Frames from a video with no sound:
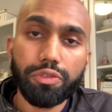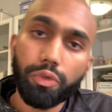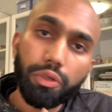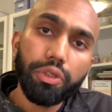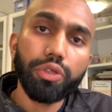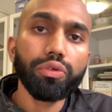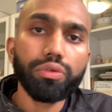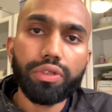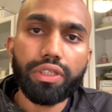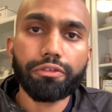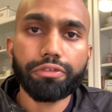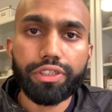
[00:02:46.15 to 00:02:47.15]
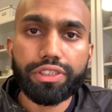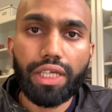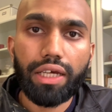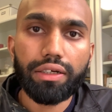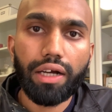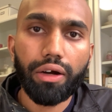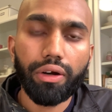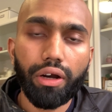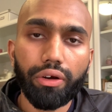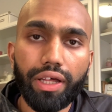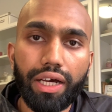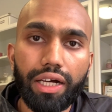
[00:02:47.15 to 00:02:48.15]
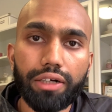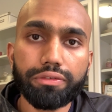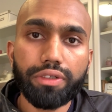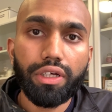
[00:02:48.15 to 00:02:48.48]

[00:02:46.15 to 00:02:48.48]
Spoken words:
What do we do in the first hour and a half